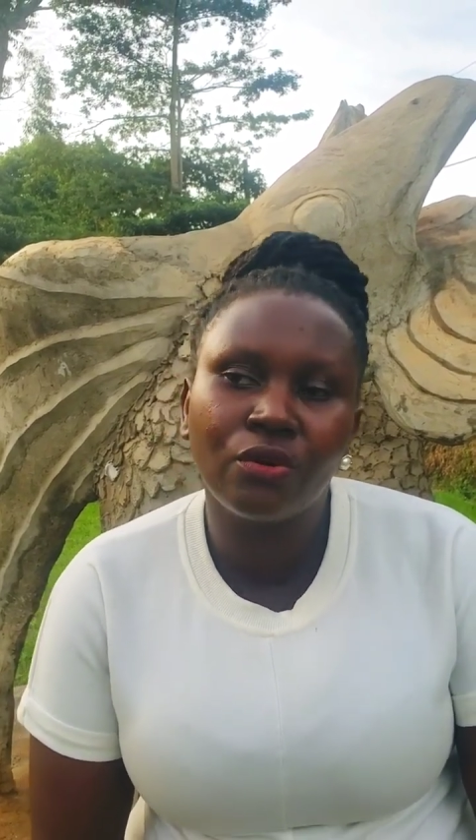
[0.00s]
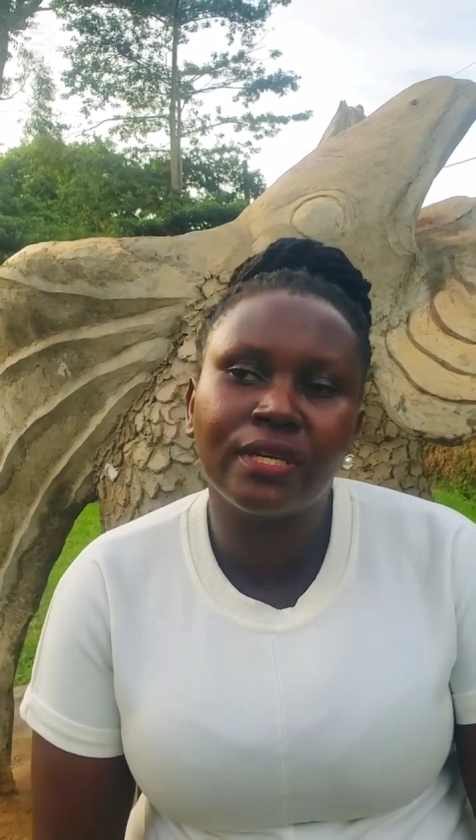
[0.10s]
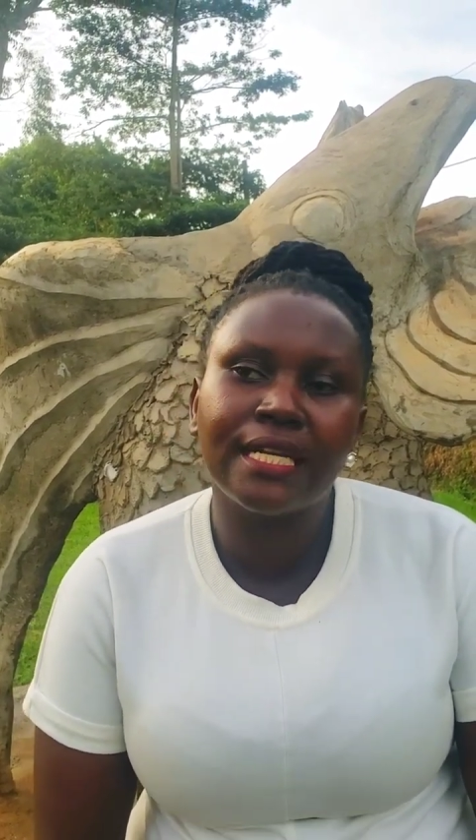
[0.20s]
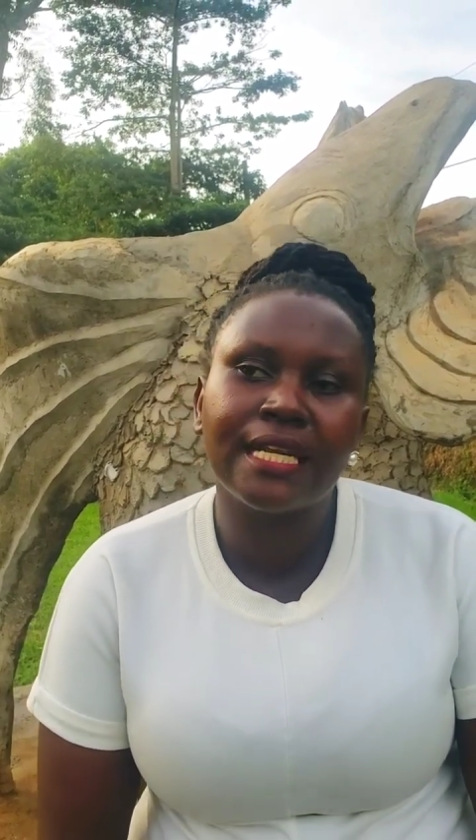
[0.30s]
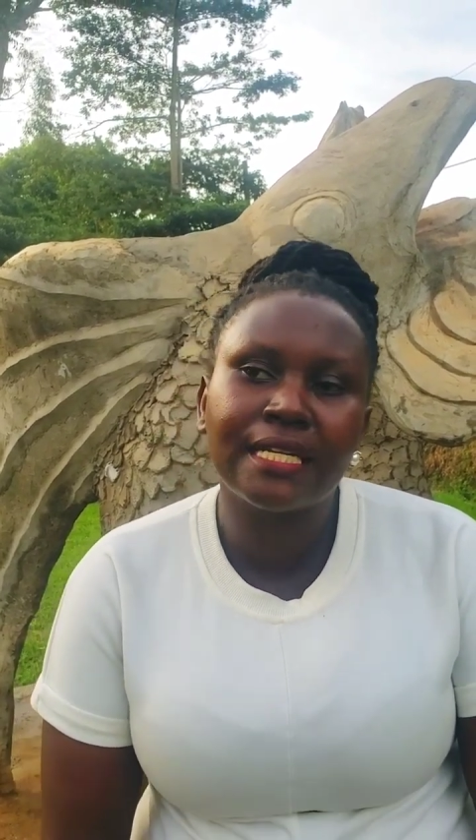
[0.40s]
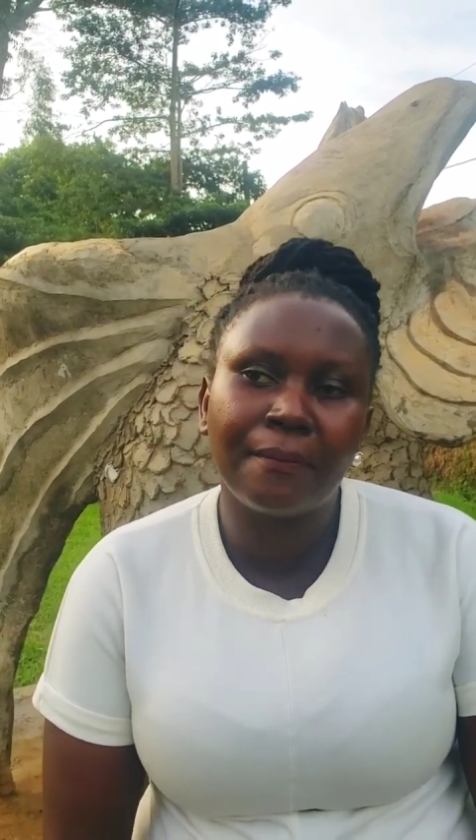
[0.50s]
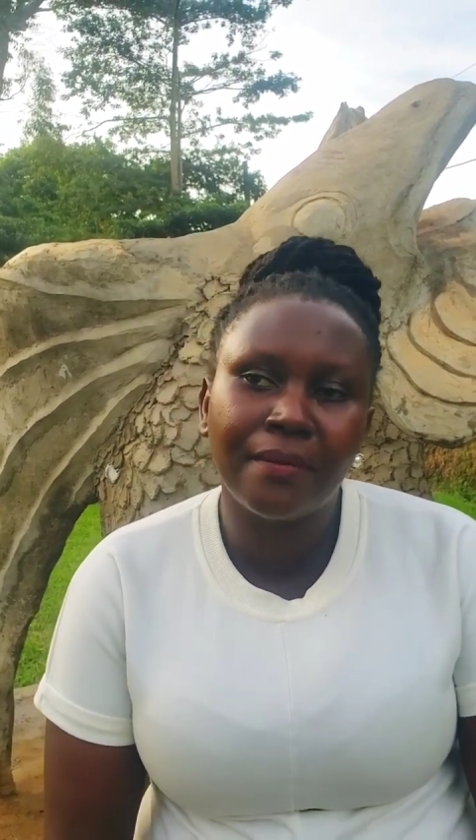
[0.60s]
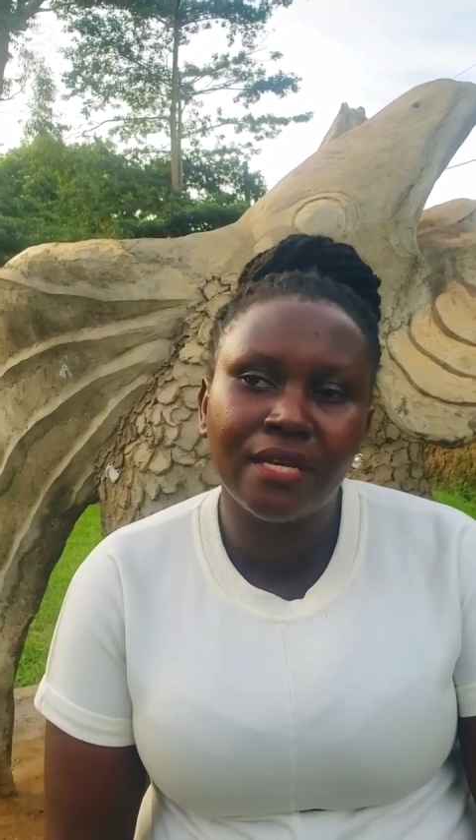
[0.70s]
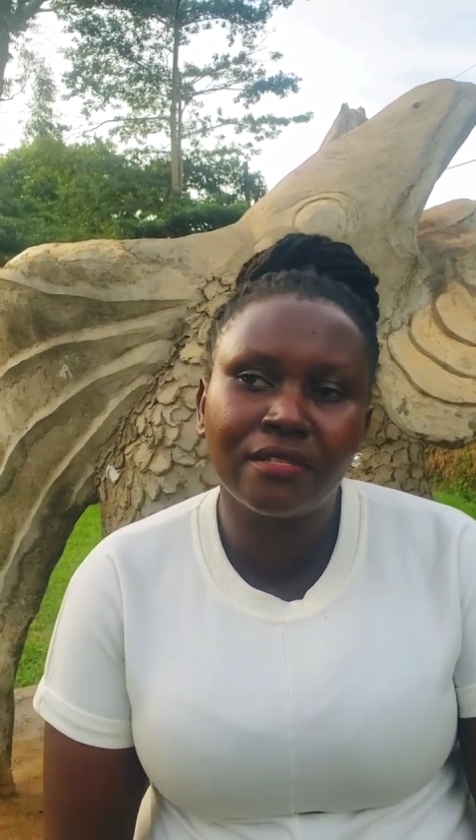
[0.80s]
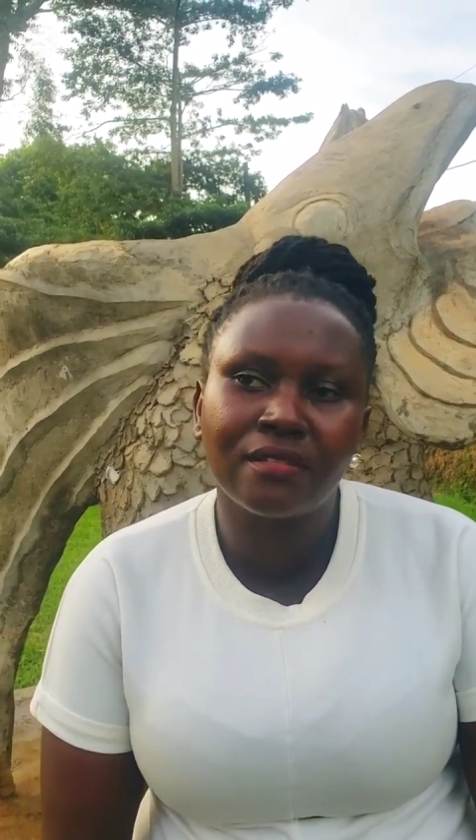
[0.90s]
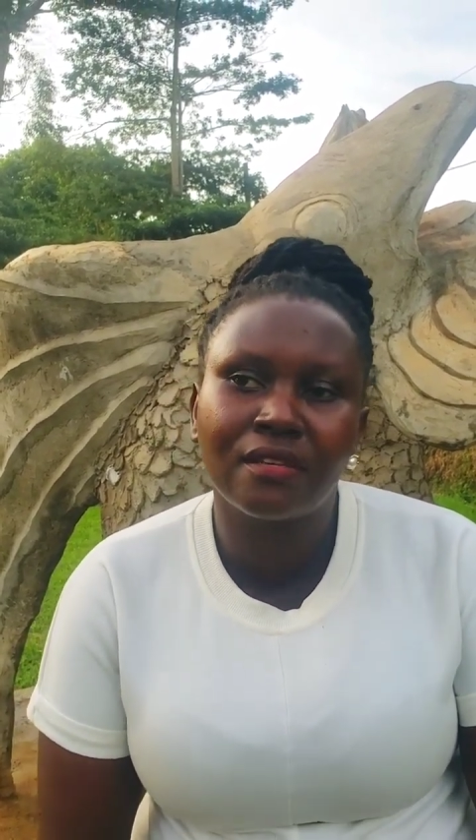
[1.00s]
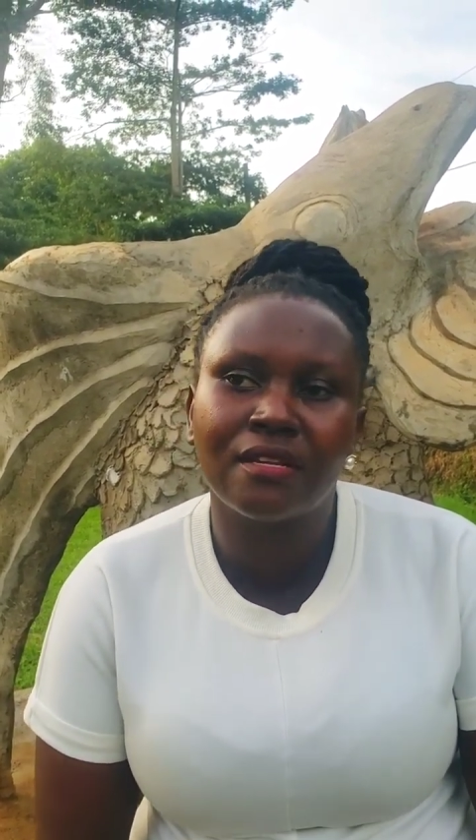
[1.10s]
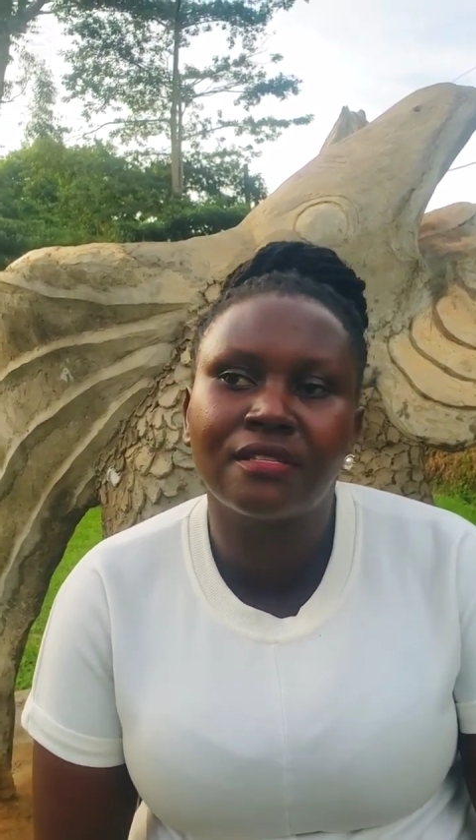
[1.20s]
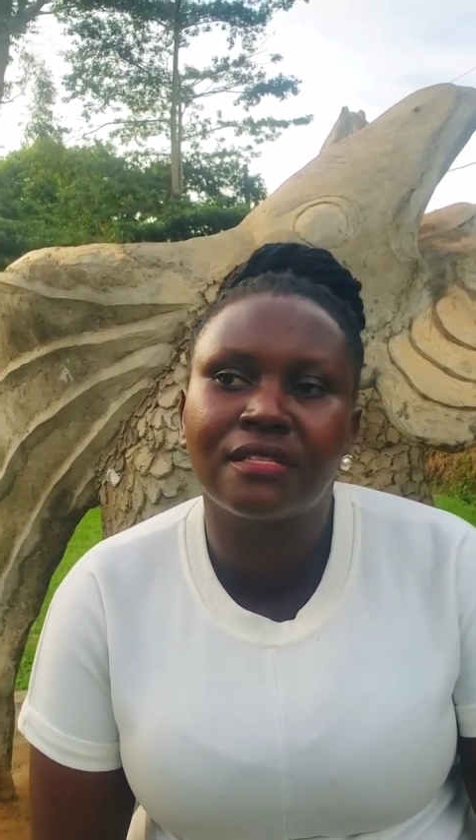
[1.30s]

on the databases